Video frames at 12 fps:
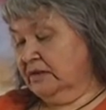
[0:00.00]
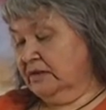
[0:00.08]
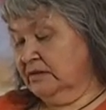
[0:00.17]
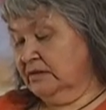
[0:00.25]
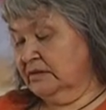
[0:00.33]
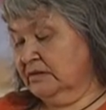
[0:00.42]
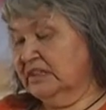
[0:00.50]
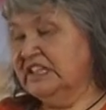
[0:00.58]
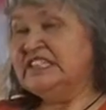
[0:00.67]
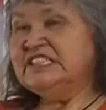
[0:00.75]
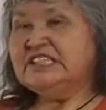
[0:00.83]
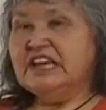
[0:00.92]
It is
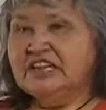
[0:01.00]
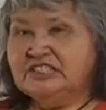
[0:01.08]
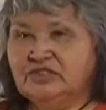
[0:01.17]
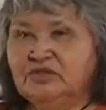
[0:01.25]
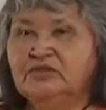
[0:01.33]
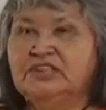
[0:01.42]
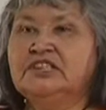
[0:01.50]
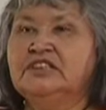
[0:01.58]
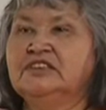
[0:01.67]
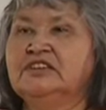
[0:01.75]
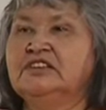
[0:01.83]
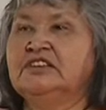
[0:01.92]
helpful to visit the
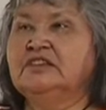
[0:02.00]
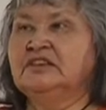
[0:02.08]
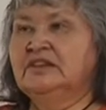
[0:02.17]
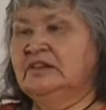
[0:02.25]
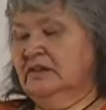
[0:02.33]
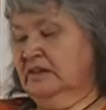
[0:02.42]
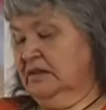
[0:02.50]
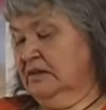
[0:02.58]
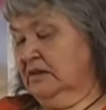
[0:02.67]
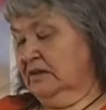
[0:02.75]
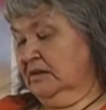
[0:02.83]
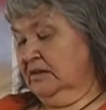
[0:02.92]
sick and
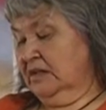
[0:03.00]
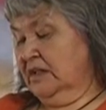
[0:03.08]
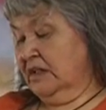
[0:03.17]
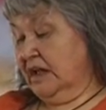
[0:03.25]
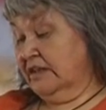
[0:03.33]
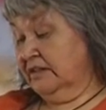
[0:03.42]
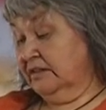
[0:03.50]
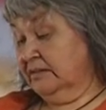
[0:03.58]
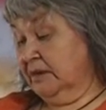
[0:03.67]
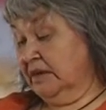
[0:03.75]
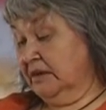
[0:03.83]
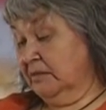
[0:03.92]
those who are grieving
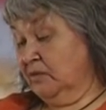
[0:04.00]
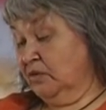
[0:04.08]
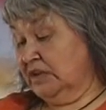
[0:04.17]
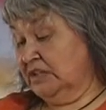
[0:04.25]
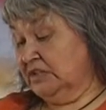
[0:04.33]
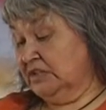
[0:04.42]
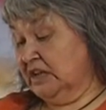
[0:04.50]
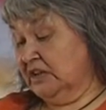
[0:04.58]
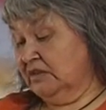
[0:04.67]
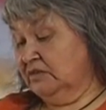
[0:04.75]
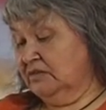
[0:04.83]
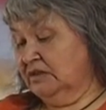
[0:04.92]
due to a loss in the
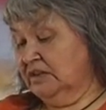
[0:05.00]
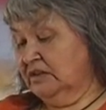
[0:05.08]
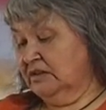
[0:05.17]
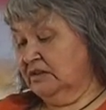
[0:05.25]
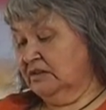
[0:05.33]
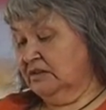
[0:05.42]
family.